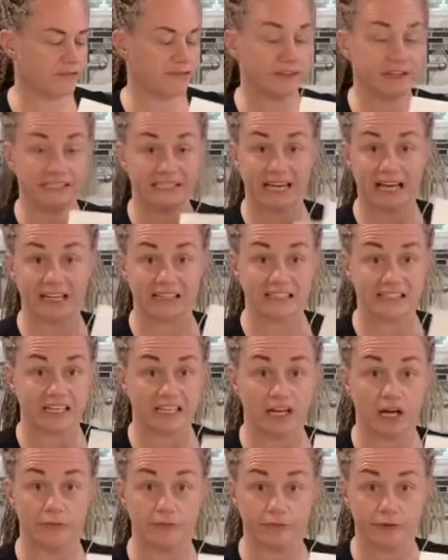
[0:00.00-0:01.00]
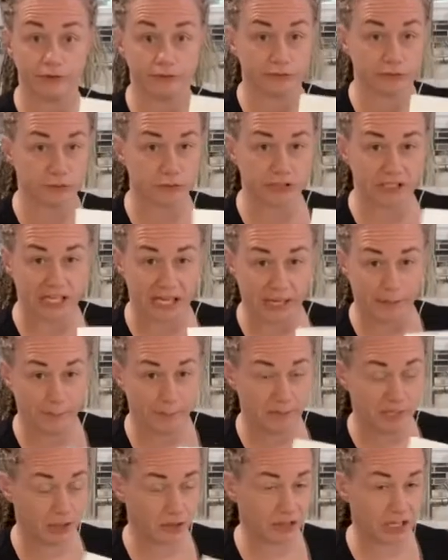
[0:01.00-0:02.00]
fantastic comfort food type
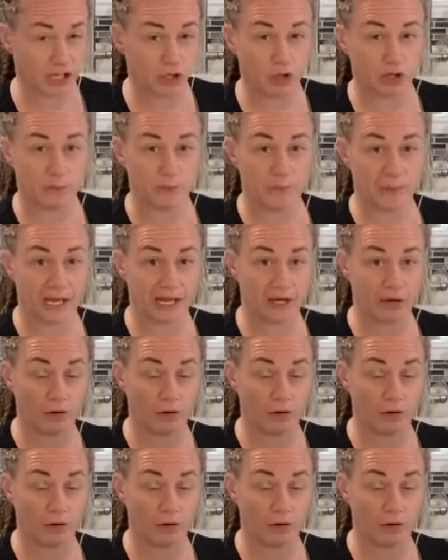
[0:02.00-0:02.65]
meal that you could make